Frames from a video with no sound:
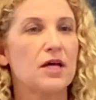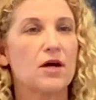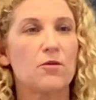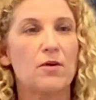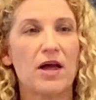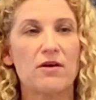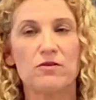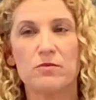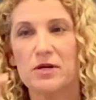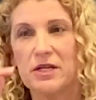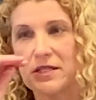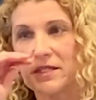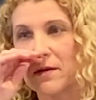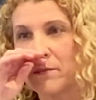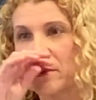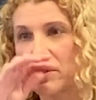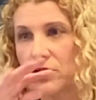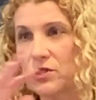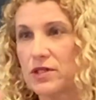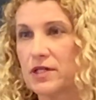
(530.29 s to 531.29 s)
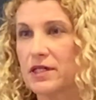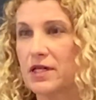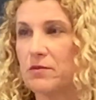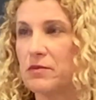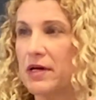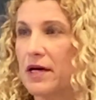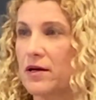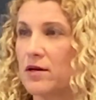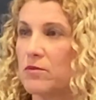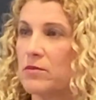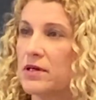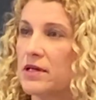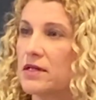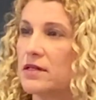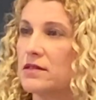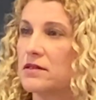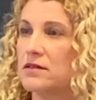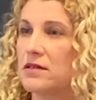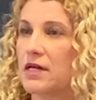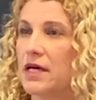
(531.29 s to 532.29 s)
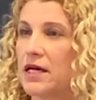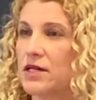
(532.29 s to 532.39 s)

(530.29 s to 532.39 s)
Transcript: Now, everybody's numbers should have come down a bit.